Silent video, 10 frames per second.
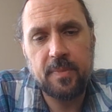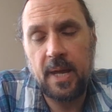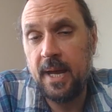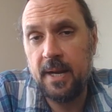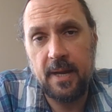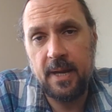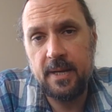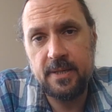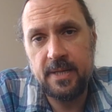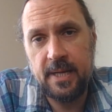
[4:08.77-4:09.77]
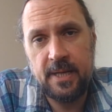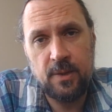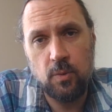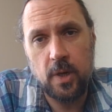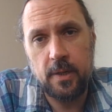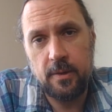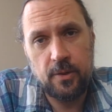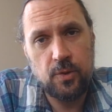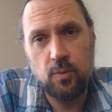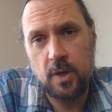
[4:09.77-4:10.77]
and anyone
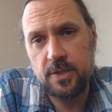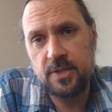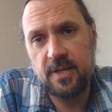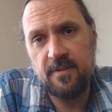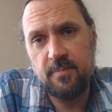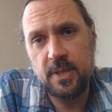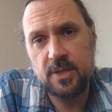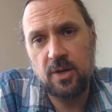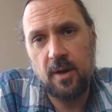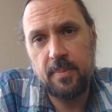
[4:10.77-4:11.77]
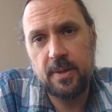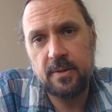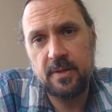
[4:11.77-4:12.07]
who wants to give me a topic,